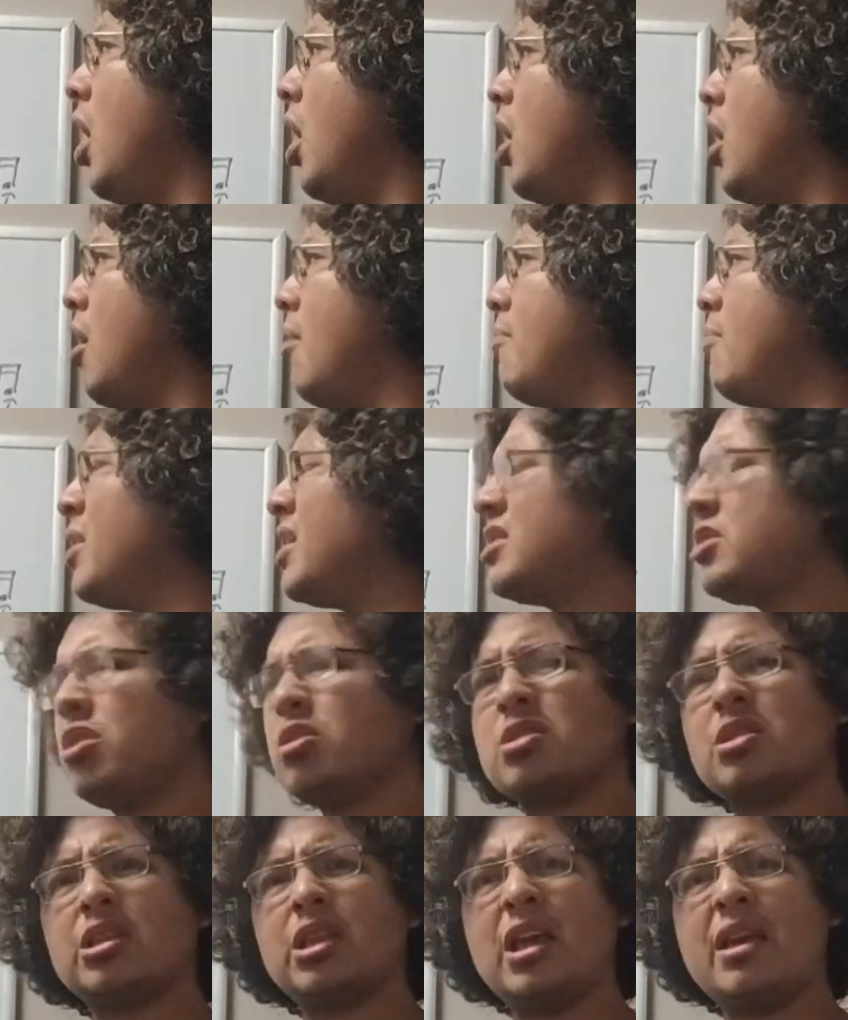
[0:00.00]
But it
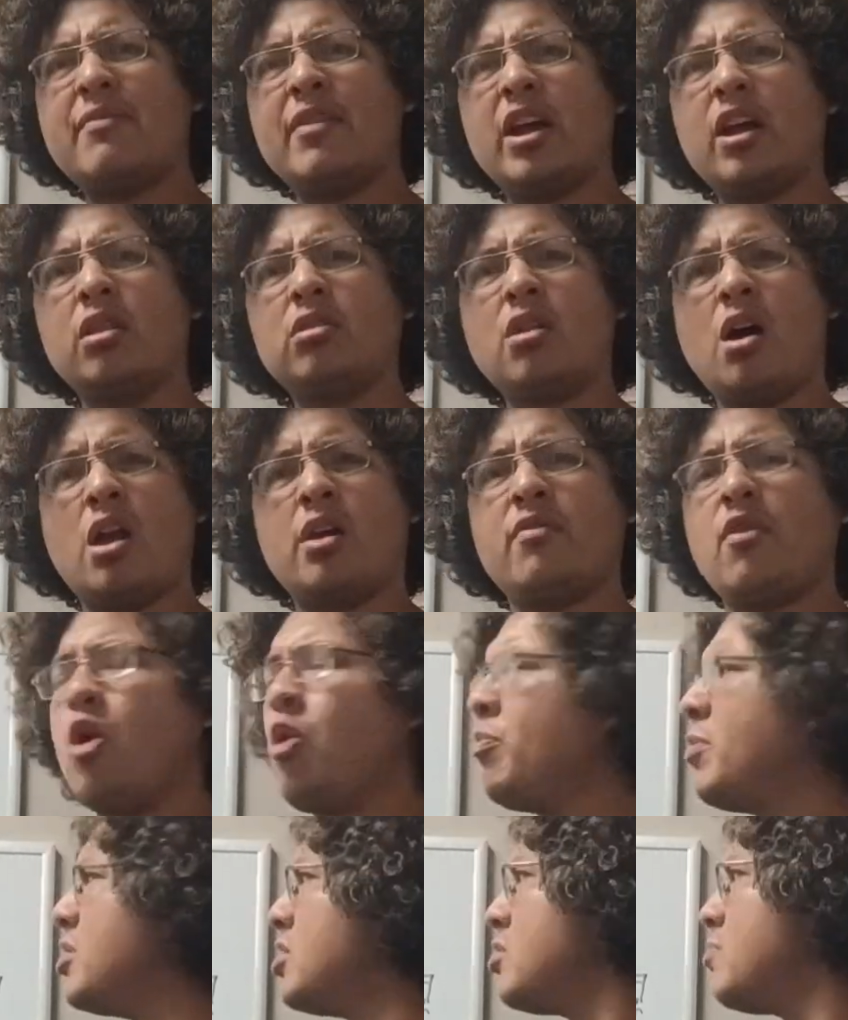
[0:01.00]
starts leaving a lot of
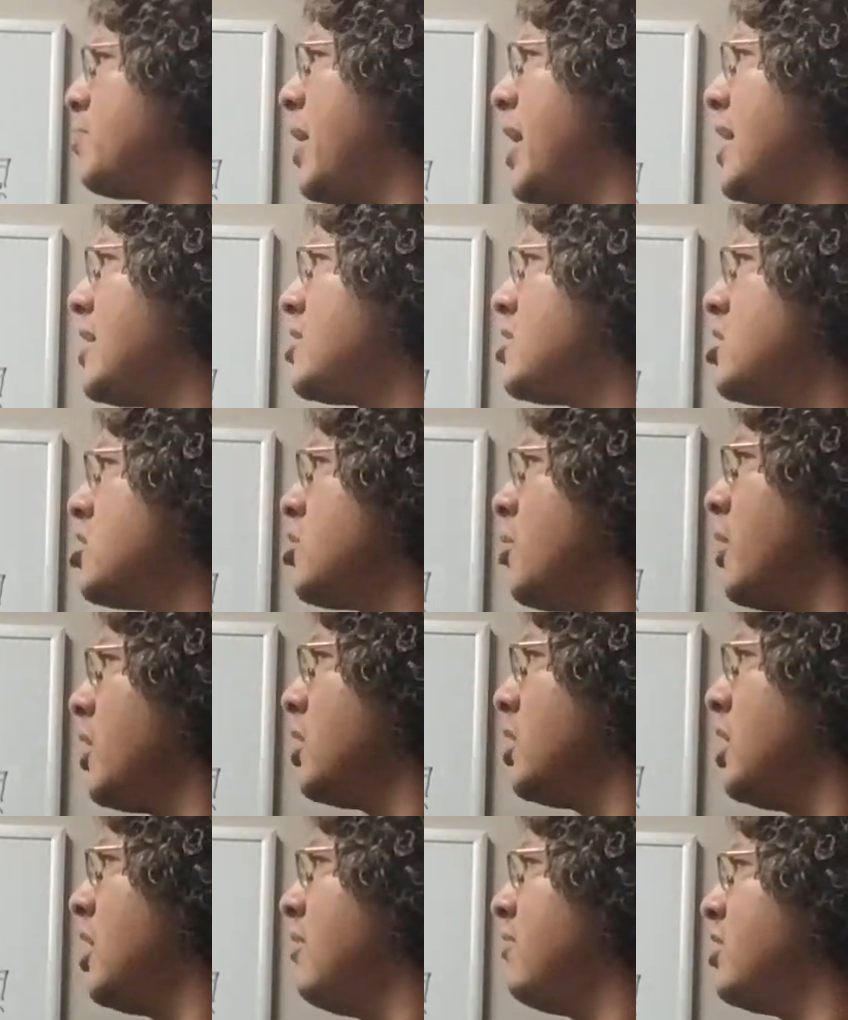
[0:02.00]
open space. So I
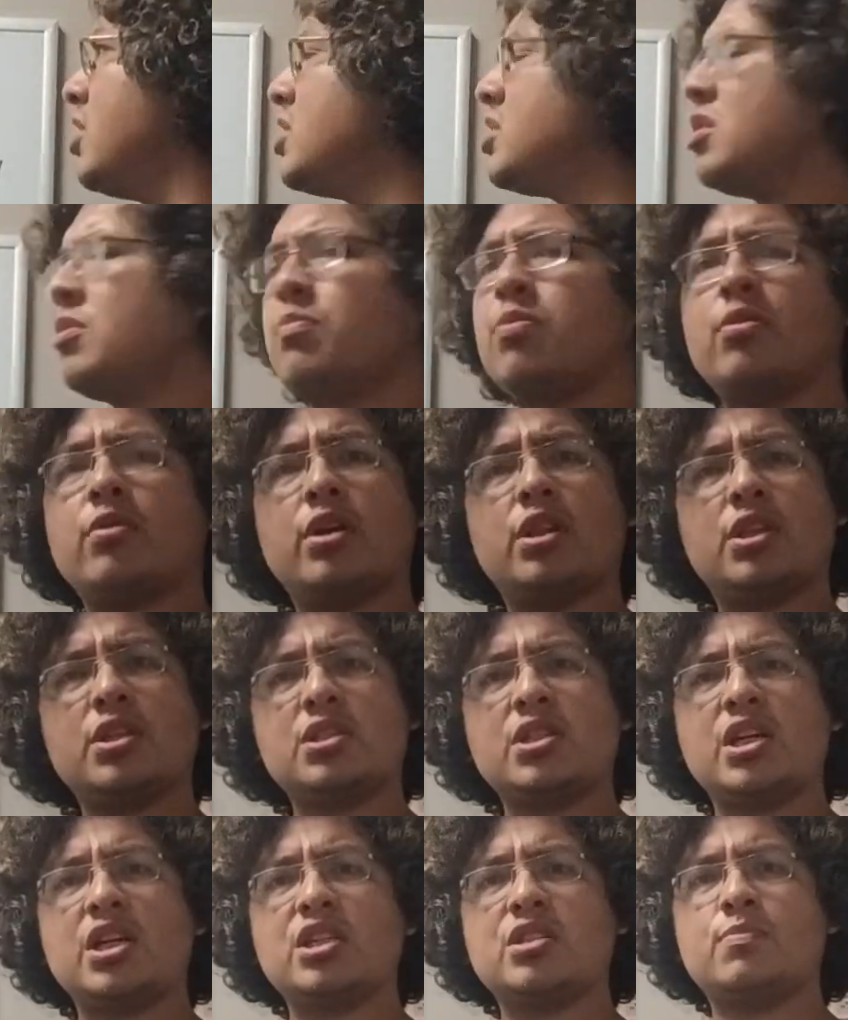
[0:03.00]
leave these in
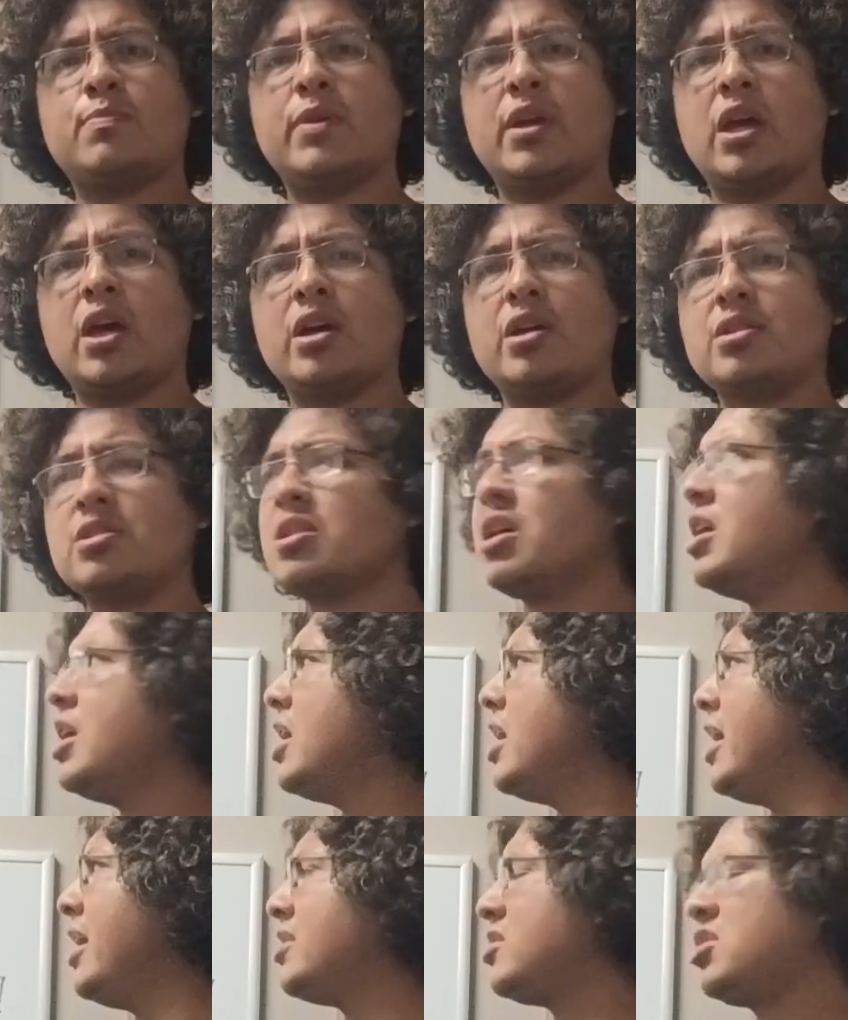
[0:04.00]
parentheses because
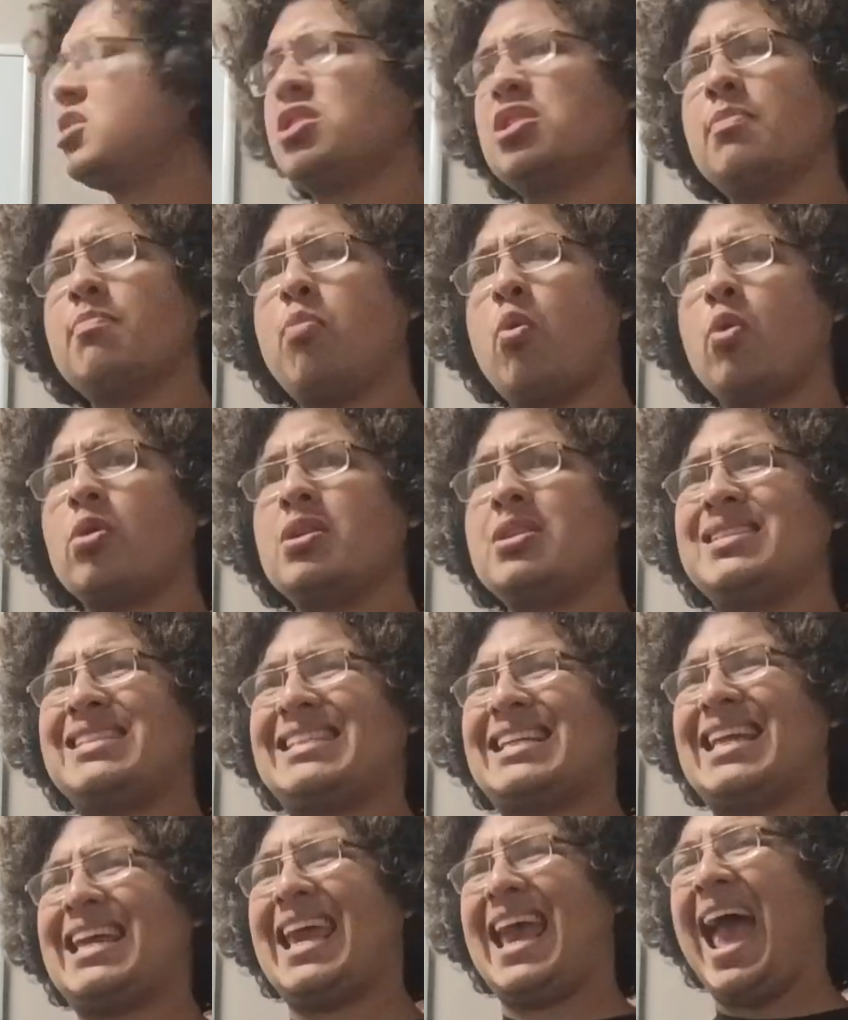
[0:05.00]
it's just important
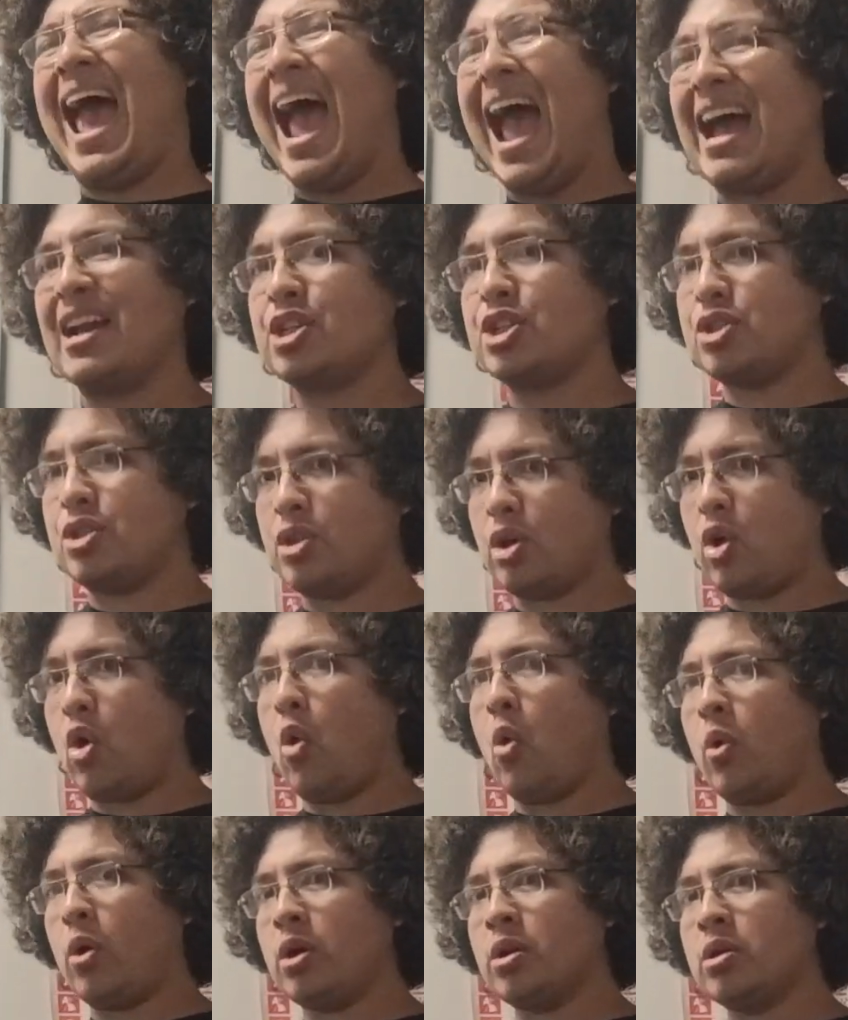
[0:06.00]
to catch the
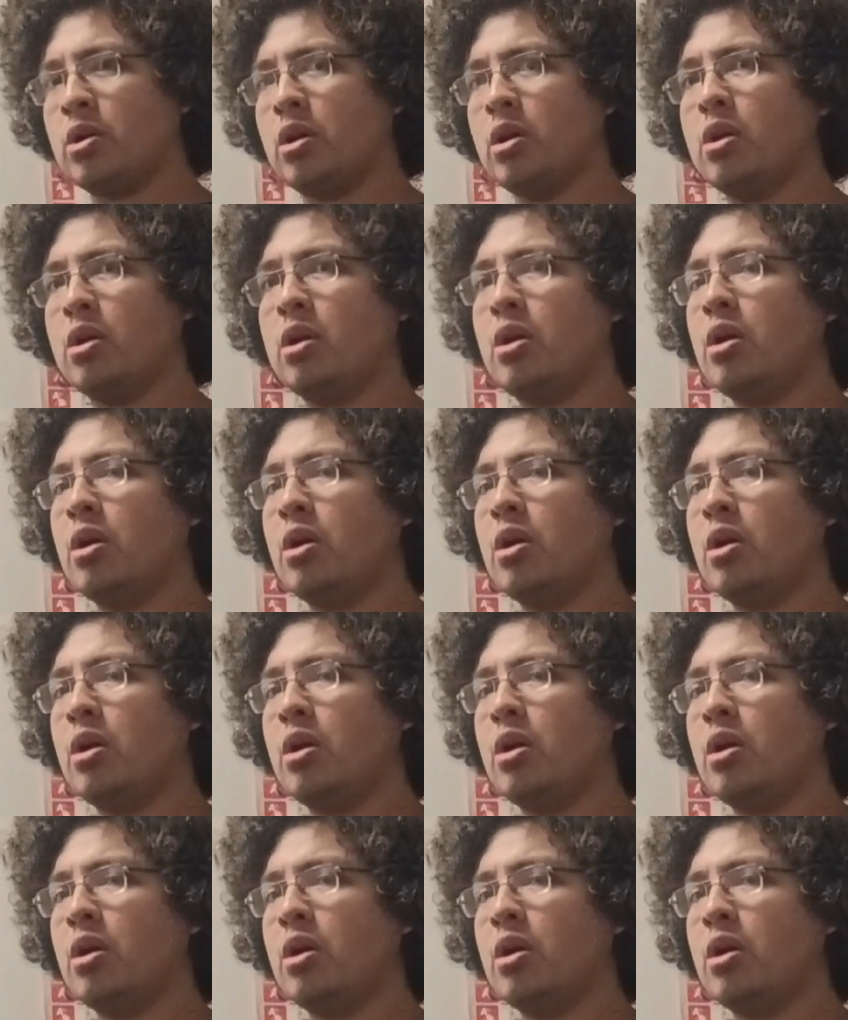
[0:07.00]
chord,